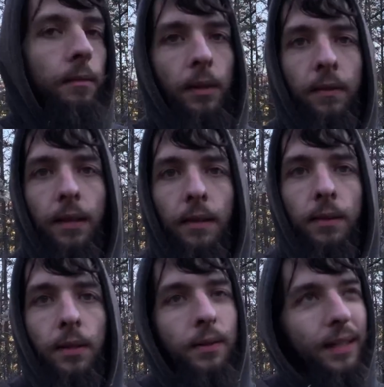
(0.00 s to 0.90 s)
but I think I
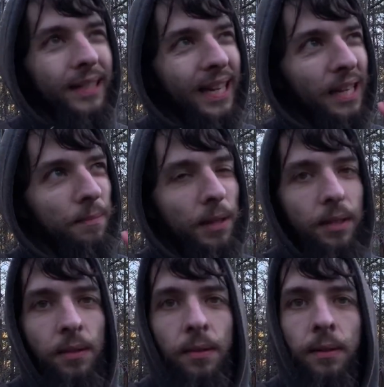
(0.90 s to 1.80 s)
was going a tad bit
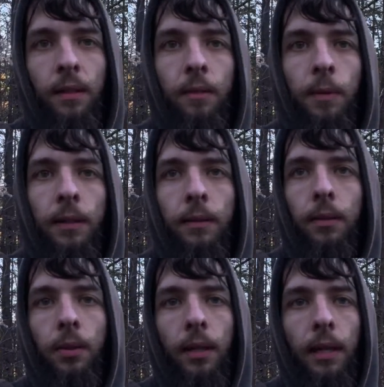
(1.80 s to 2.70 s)
too slow, but
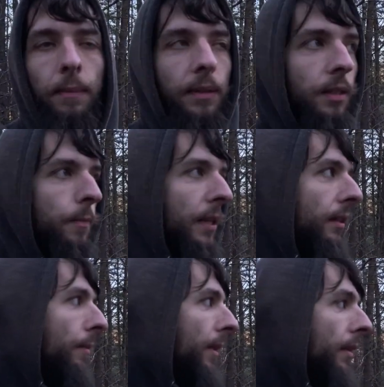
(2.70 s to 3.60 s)
trying to keep the speed
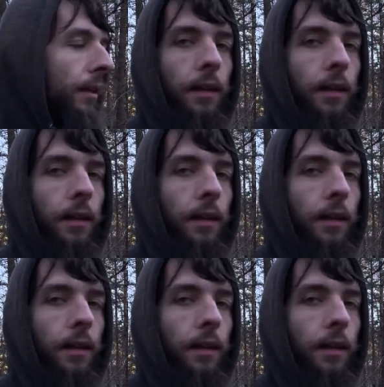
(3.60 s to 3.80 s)
limit.